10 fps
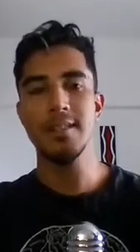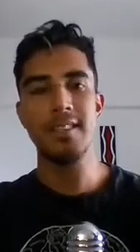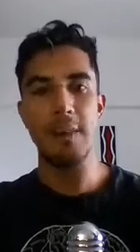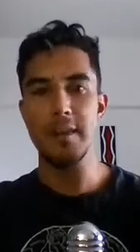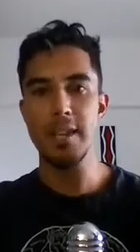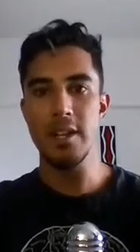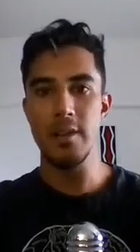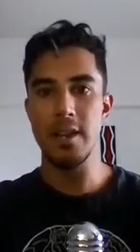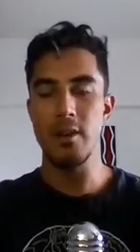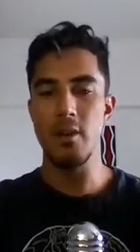
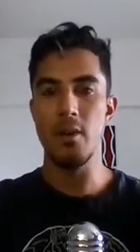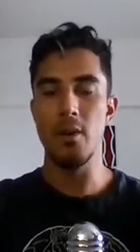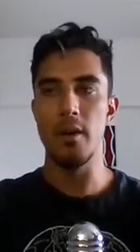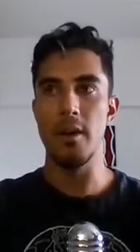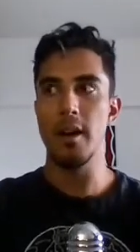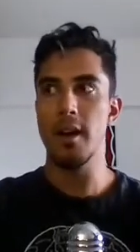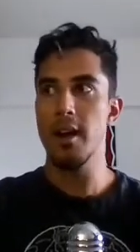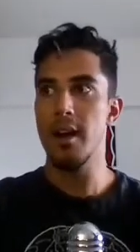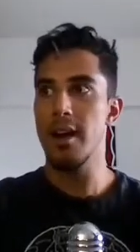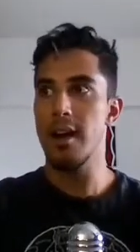domineering or
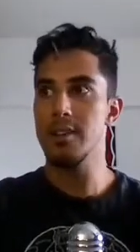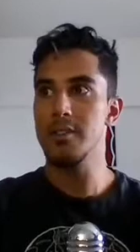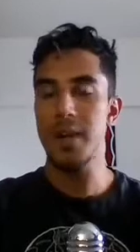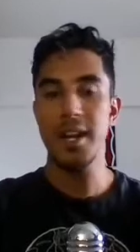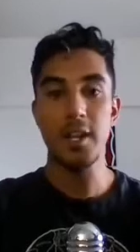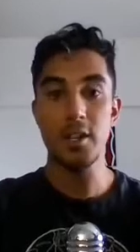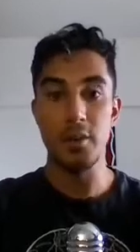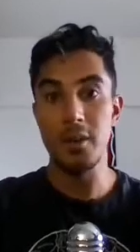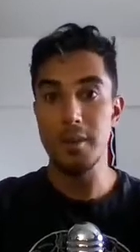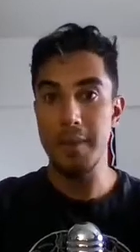trying to
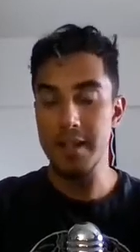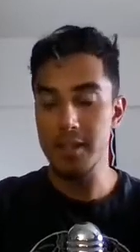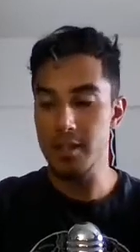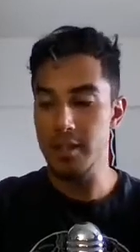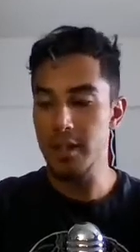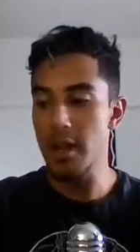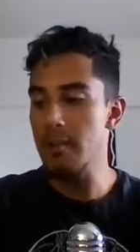control your masculinity,